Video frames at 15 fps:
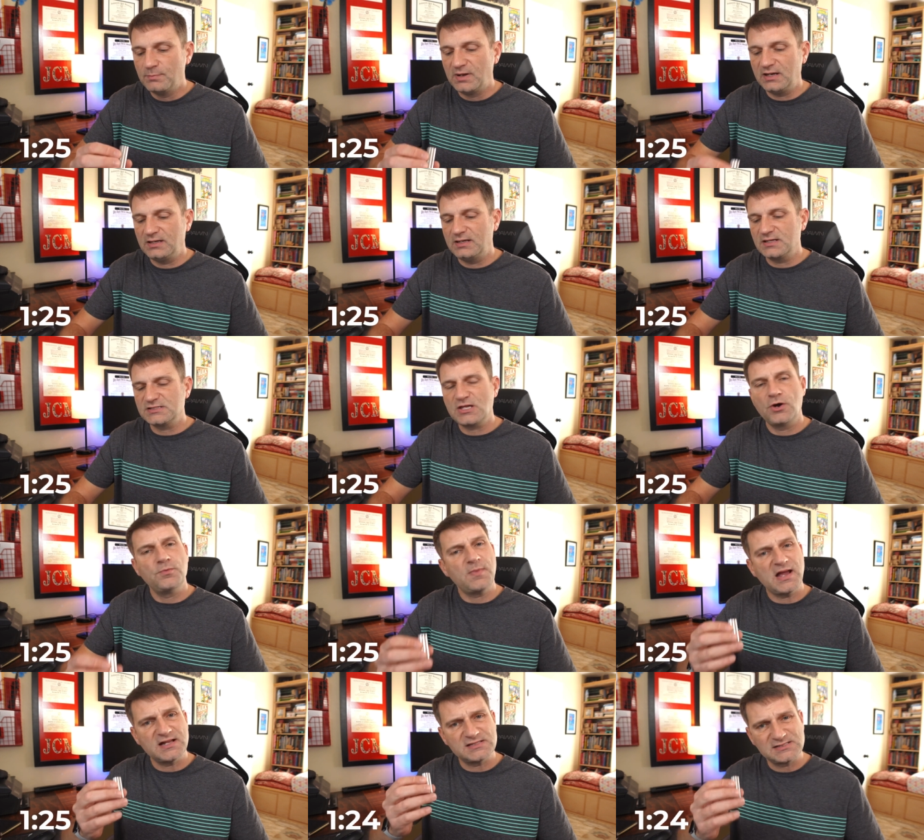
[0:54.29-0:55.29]
but it does hold
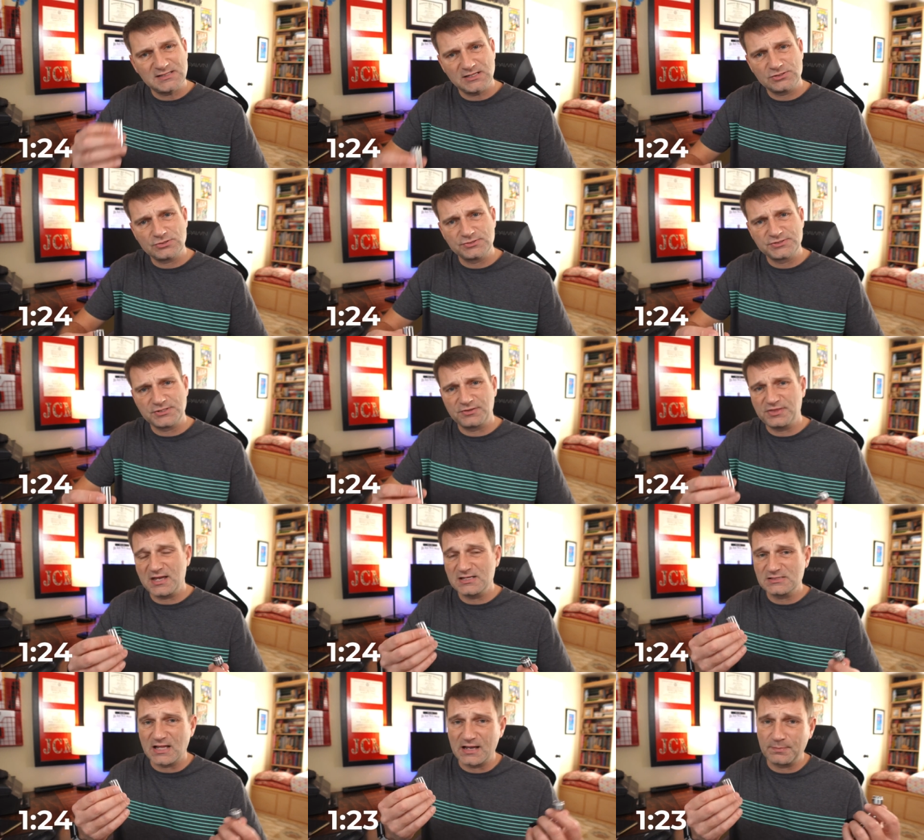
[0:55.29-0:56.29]
my essentials, so
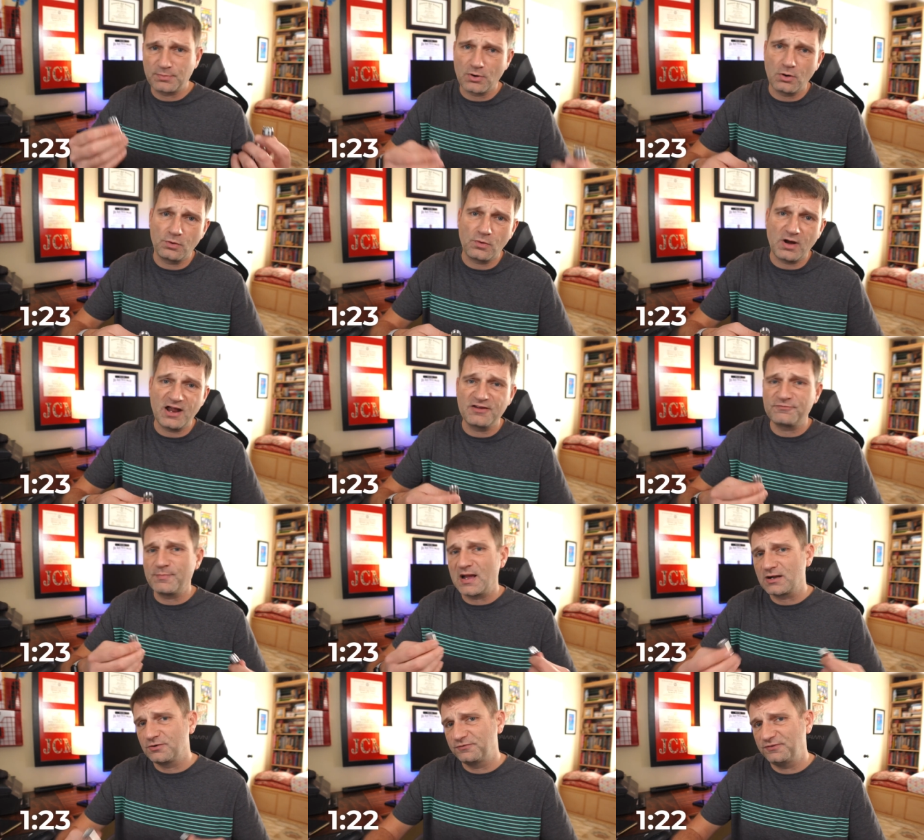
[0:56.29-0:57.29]
things like Prograf,
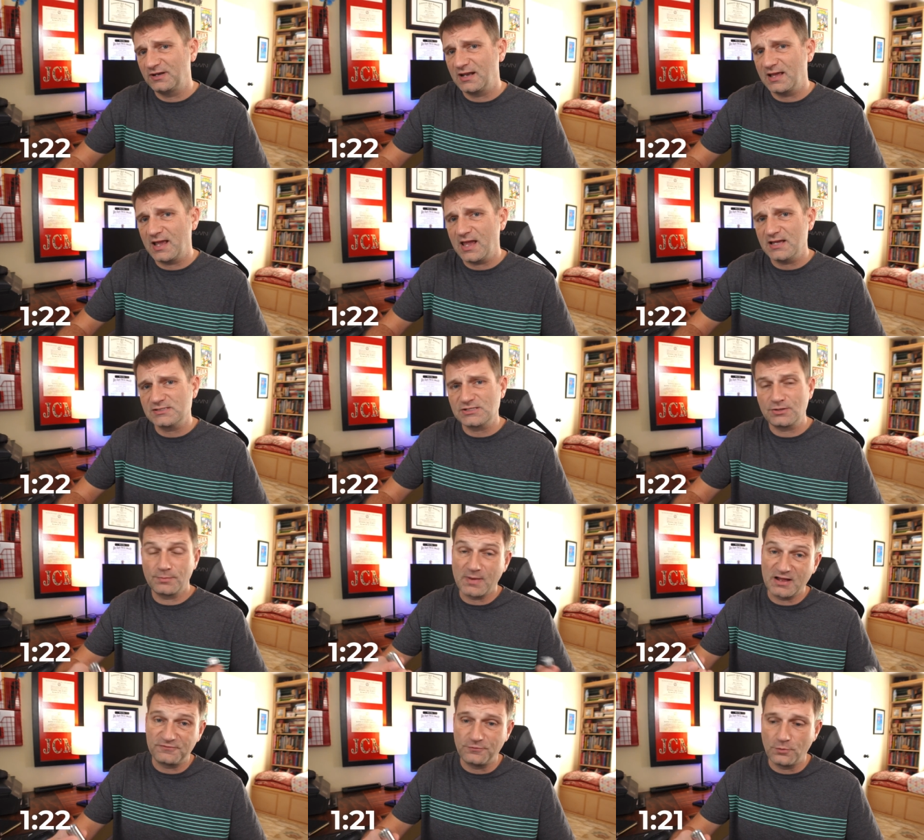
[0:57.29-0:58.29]
mycophenolic acid, or
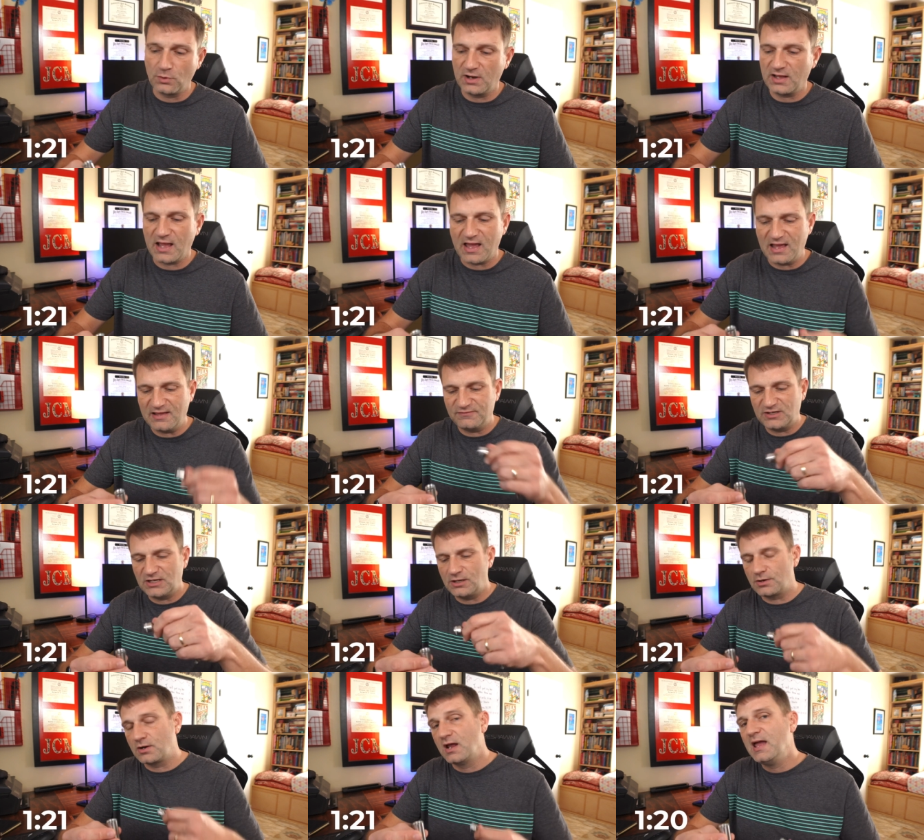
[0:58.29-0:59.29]
Myfortic I have in
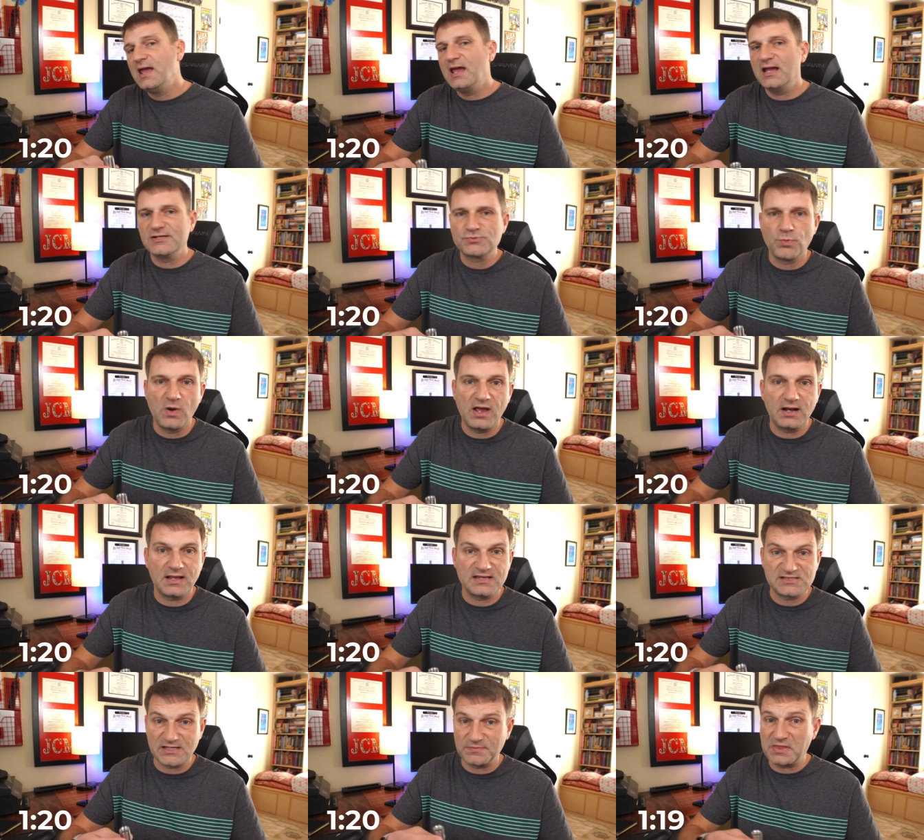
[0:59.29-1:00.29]
here, as well
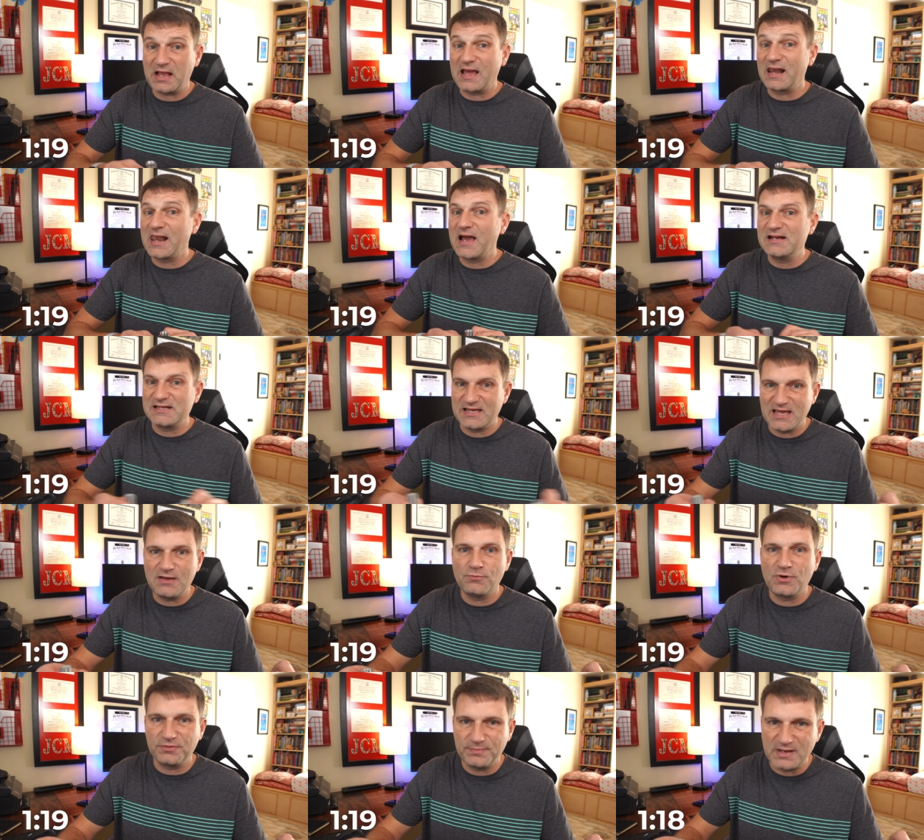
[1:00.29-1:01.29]
as something I like to keep
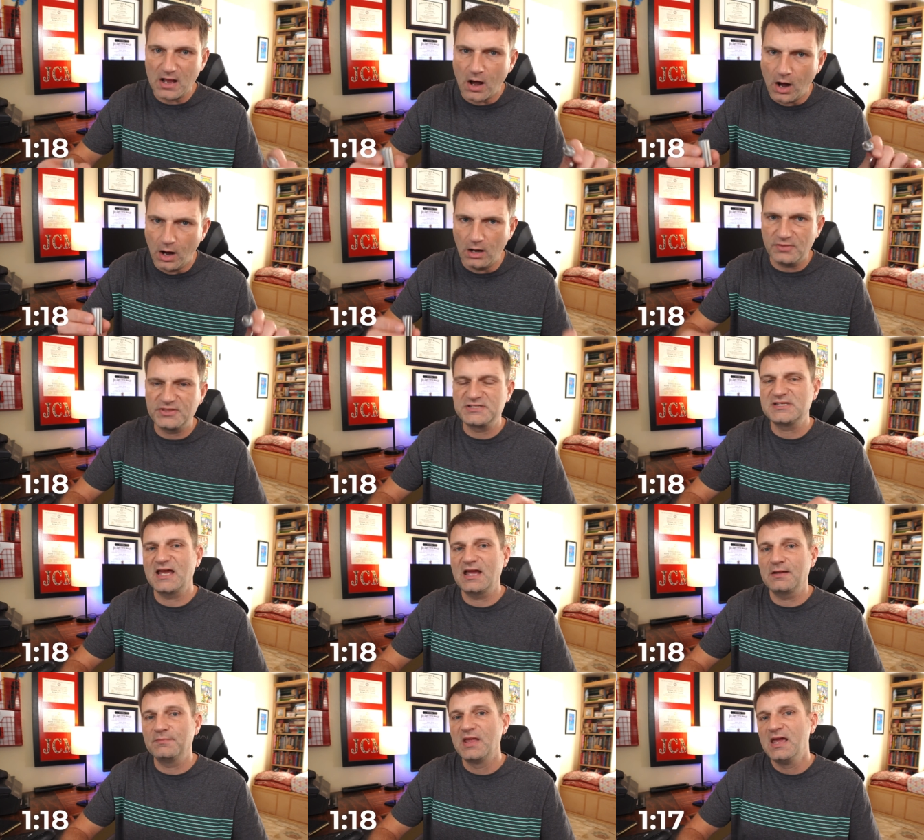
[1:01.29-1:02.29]
with me all the
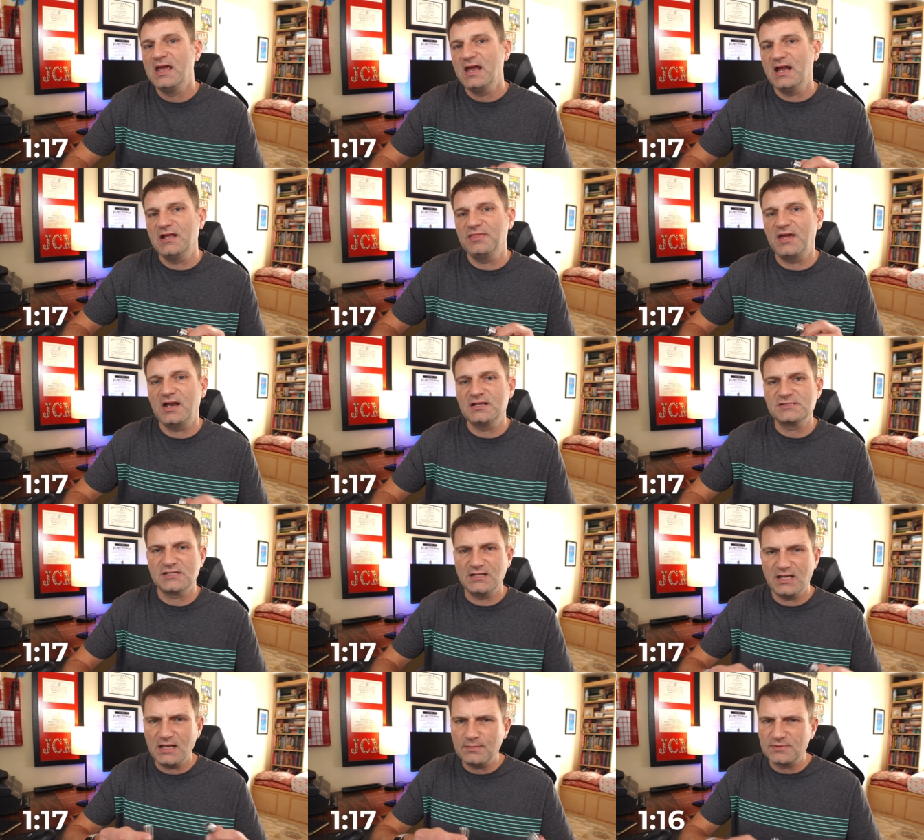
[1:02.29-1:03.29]
time, and that is
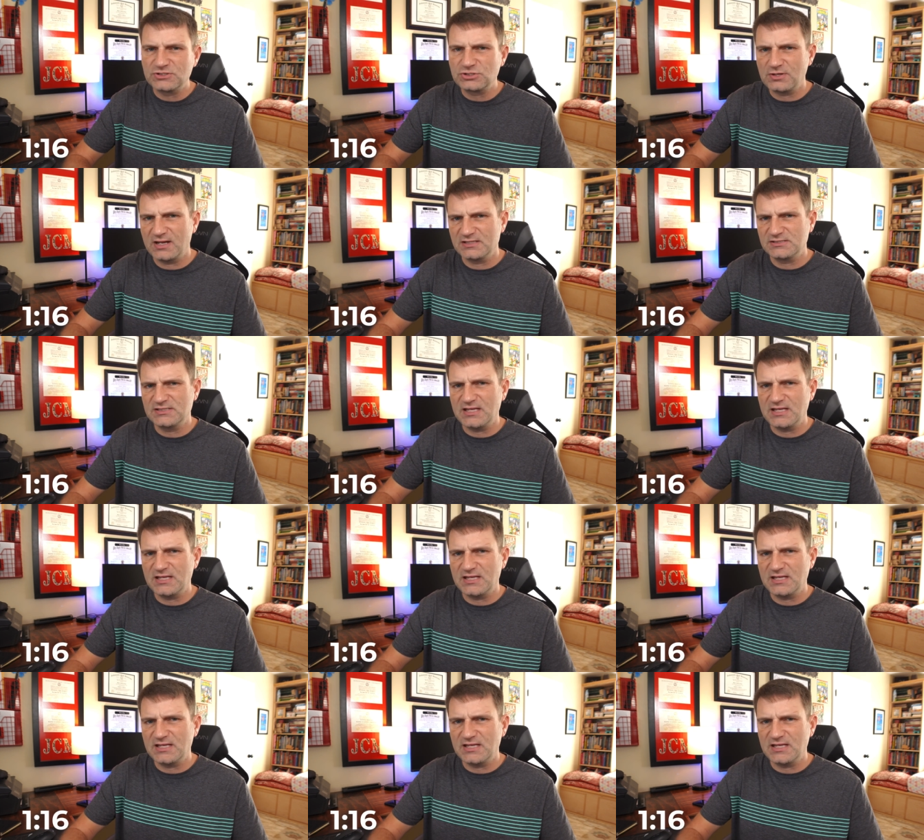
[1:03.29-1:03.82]
an Imitrex